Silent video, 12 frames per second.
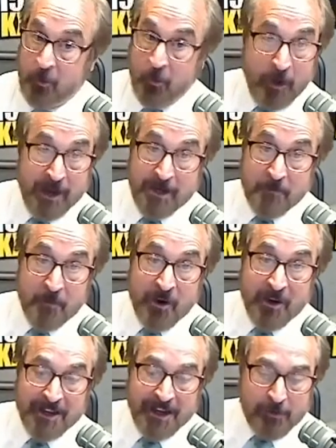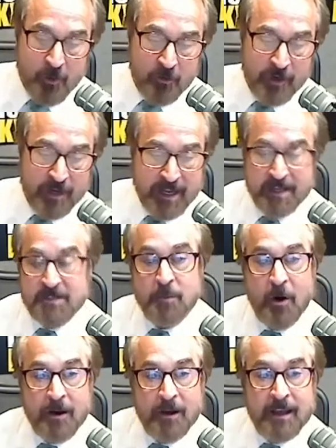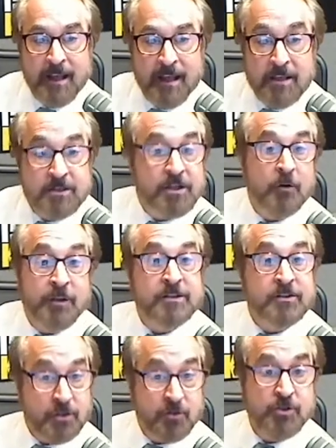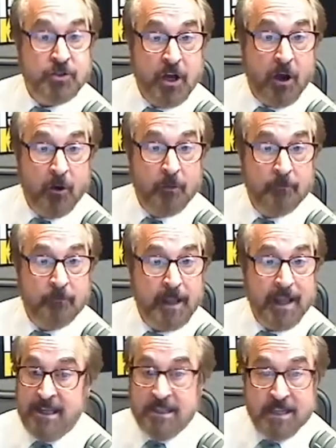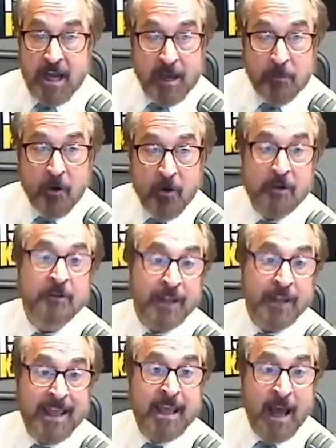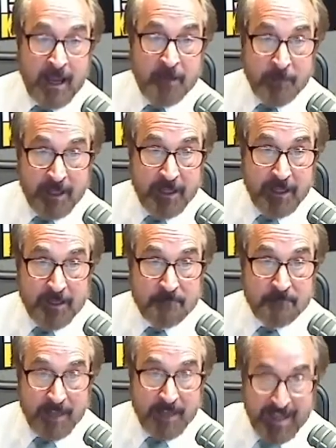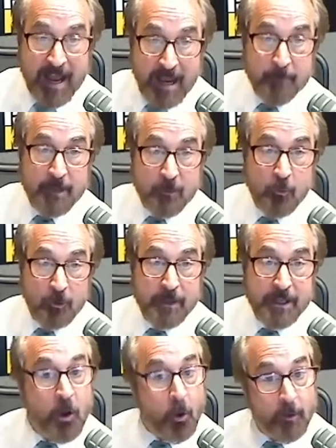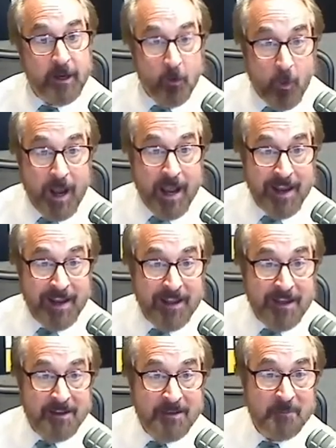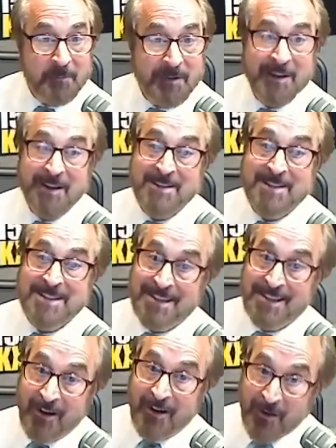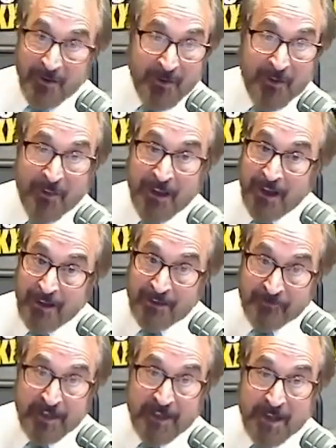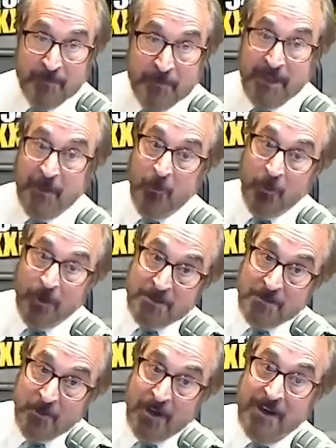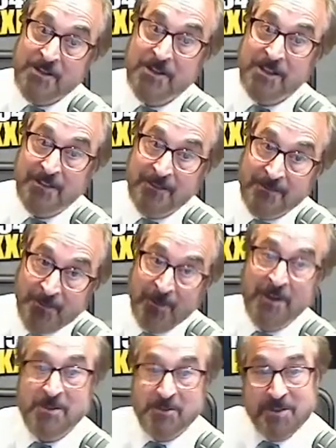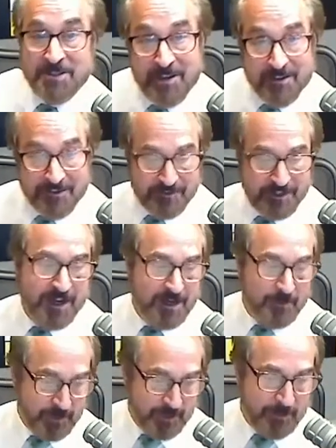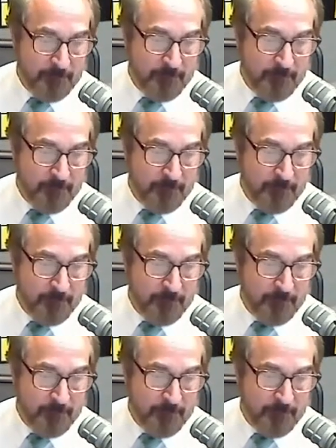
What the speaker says: Great marketing move on his part. So this new show is not part of EIB. EIB will be going away because all of EIB was Rush and Rush was all of EIB.